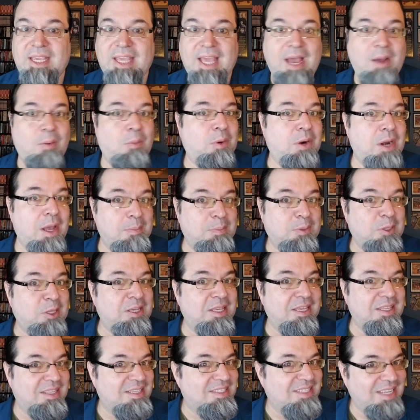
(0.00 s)
yeah, we're not
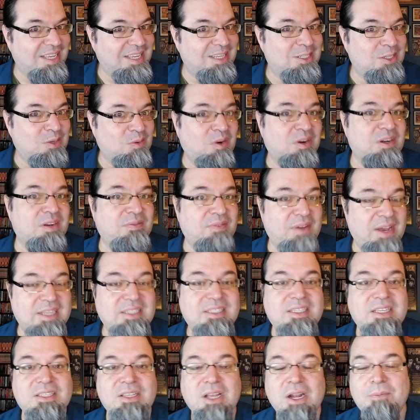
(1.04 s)
plugging this into our
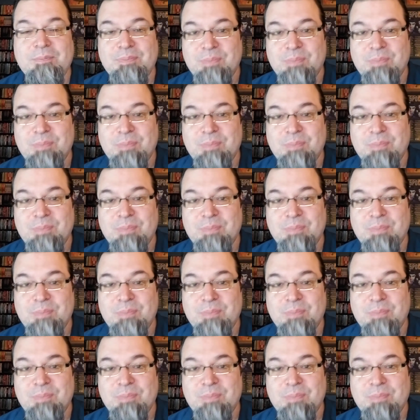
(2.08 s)
devices,